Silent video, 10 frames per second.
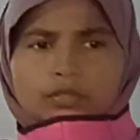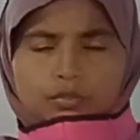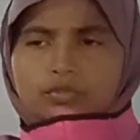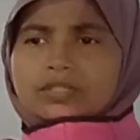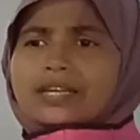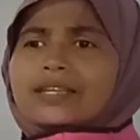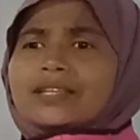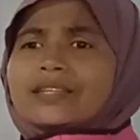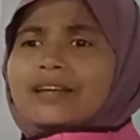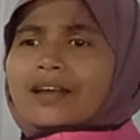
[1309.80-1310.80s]
To
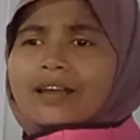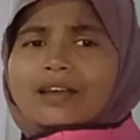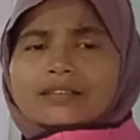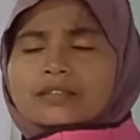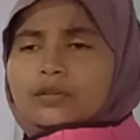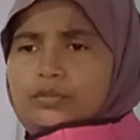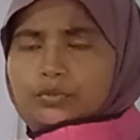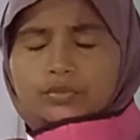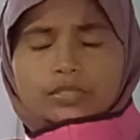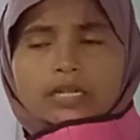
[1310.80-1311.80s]
study the heart or
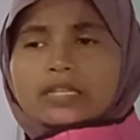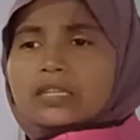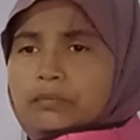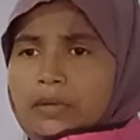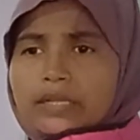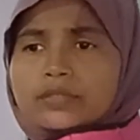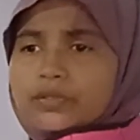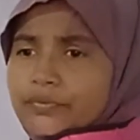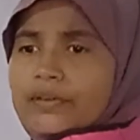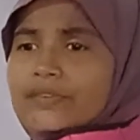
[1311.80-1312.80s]
to study the mind
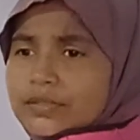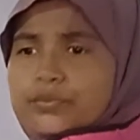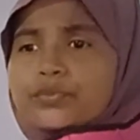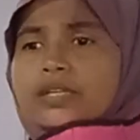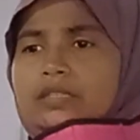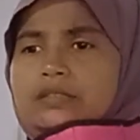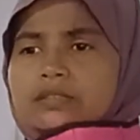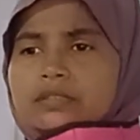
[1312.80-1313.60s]
of our student